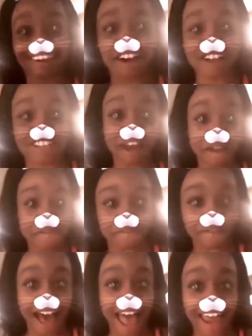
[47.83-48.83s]
The girls are
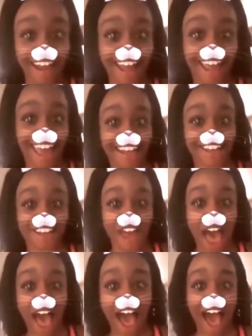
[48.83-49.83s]
fighting!
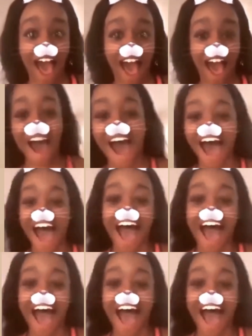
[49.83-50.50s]
No!